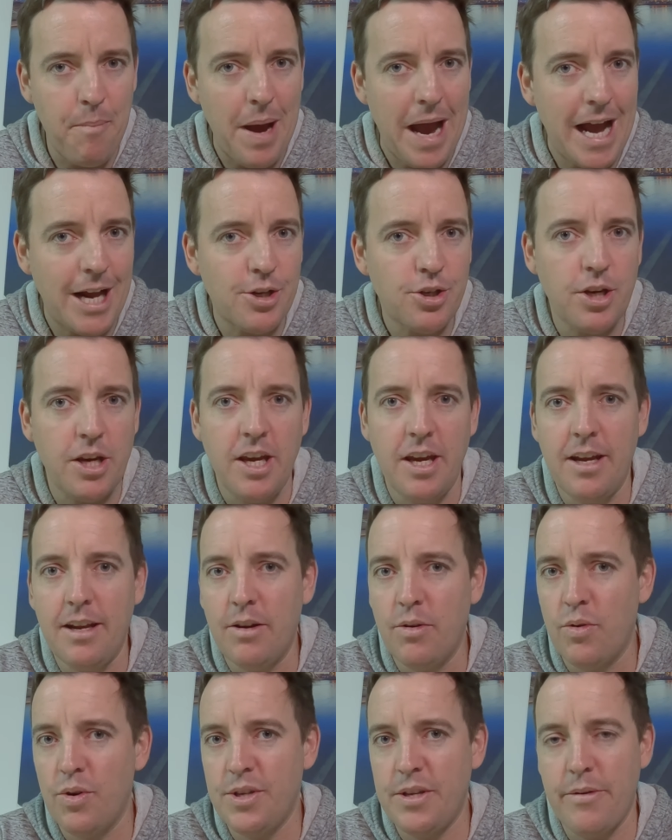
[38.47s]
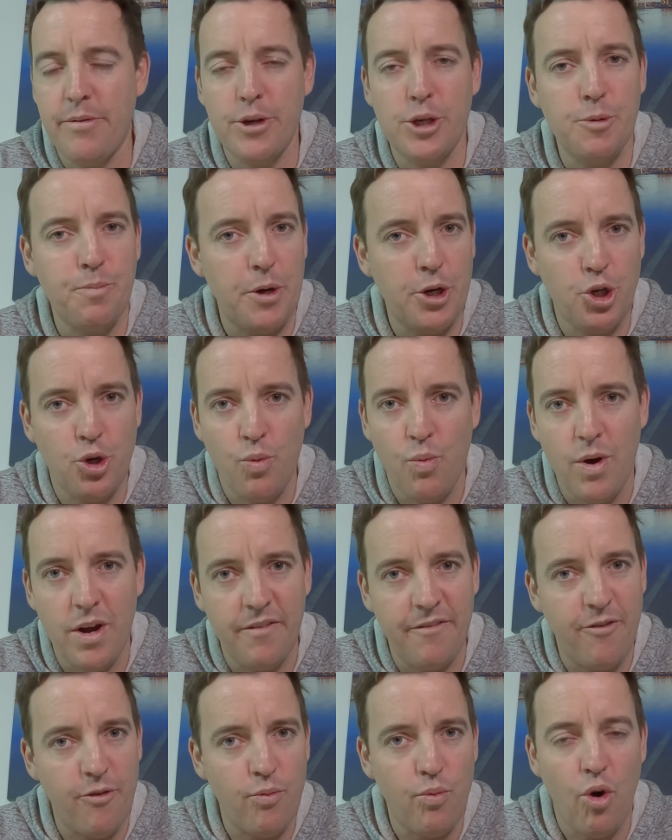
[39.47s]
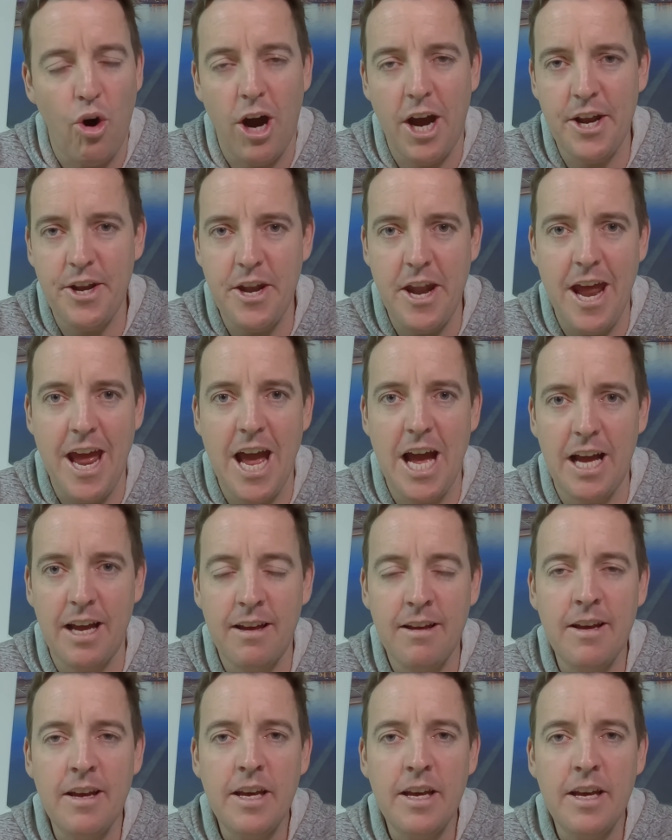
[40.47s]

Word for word: patch kit or is there a special one for ride now?